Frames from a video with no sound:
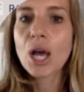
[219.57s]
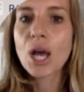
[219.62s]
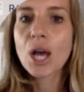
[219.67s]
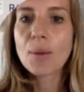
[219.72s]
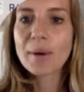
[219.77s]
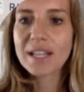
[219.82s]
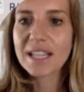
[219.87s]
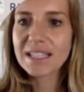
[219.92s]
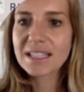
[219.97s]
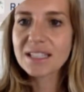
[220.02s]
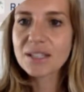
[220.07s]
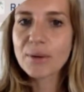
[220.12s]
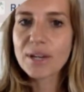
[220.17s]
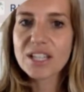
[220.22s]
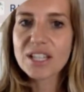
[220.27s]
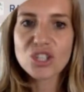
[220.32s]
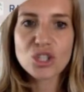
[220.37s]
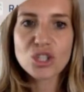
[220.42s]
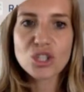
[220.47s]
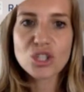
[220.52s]
but anyway
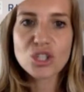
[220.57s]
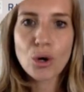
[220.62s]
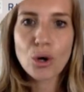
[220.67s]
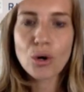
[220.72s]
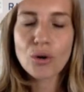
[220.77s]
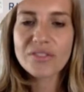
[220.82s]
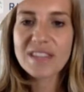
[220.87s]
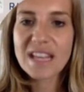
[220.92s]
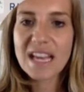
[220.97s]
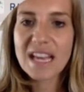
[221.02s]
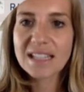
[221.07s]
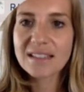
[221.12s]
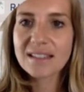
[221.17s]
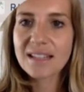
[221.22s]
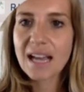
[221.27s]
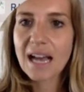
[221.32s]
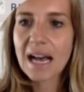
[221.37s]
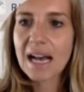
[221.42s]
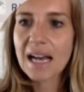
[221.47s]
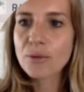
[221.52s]
so then
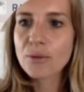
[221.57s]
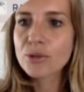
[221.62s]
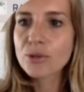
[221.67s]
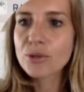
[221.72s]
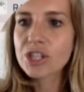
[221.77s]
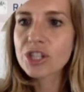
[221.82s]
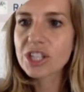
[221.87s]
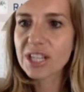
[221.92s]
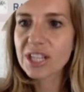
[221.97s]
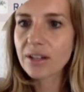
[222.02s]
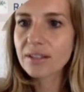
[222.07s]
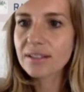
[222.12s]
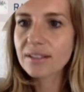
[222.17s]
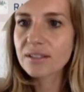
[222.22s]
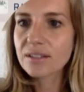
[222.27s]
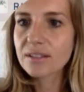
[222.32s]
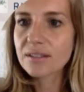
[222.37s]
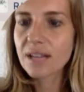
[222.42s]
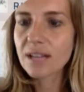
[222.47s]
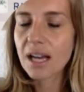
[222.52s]
i would share
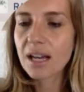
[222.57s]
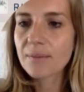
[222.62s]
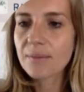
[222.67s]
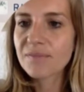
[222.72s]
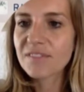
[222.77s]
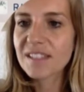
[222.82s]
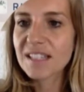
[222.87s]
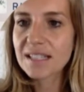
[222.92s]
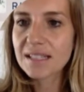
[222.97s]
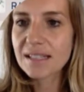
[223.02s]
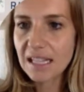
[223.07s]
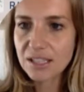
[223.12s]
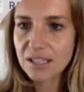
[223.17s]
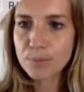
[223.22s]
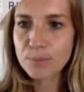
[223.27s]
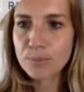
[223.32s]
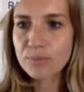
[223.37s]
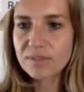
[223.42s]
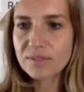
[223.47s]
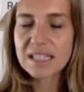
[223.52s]
um, this dash
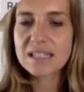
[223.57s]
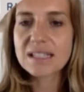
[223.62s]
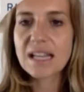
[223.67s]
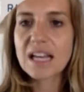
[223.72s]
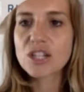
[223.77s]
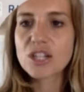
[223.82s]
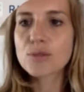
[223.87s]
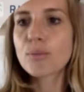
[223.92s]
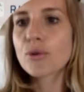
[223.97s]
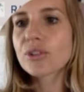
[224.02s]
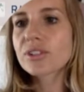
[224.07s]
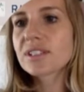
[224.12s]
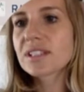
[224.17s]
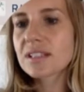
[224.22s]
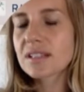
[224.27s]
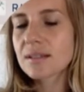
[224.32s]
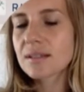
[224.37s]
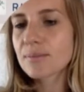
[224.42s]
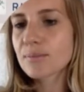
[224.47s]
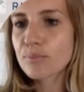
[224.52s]
this dashboard
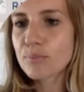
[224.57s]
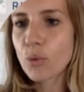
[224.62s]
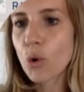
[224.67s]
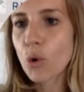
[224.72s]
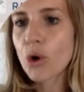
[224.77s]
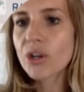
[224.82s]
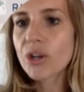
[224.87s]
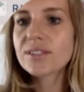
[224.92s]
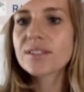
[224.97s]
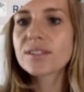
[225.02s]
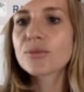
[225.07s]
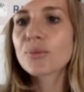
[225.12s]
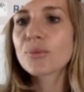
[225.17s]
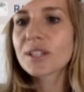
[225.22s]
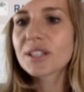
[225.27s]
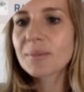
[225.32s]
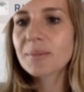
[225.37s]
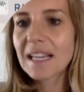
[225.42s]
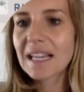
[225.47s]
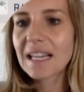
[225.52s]
this board
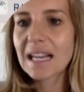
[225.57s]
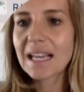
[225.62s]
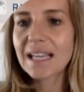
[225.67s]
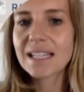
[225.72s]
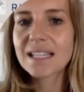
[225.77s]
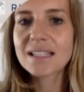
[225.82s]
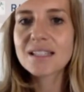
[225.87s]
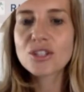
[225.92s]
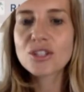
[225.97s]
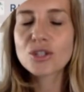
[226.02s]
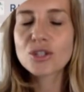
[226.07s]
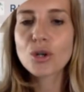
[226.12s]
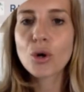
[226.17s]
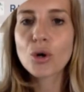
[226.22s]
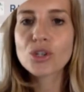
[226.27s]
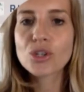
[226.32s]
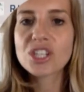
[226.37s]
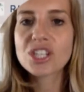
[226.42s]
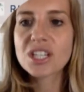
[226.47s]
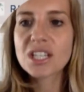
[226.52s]
with my client so
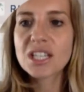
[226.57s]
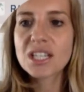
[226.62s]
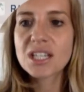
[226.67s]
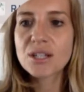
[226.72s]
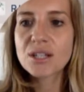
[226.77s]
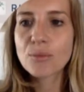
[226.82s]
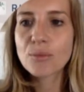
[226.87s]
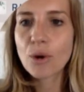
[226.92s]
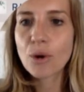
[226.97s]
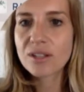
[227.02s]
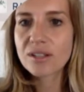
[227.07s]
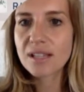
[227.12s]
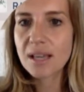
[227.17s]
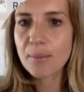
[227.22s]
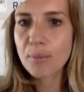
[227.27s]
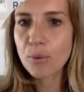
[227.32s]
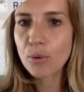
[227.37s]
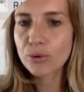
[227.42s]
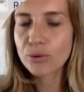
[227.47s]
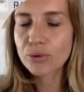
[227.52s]
she was
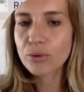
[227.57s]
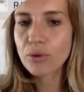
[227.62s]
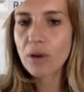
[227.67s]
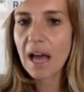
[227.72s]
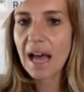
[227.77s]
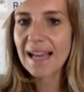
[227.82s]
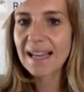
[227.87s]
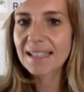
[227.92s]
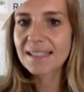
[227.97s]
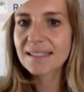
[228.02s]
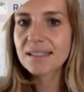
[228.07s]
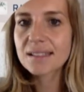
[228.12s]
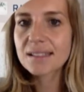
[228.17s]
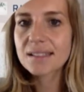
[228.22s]
able to add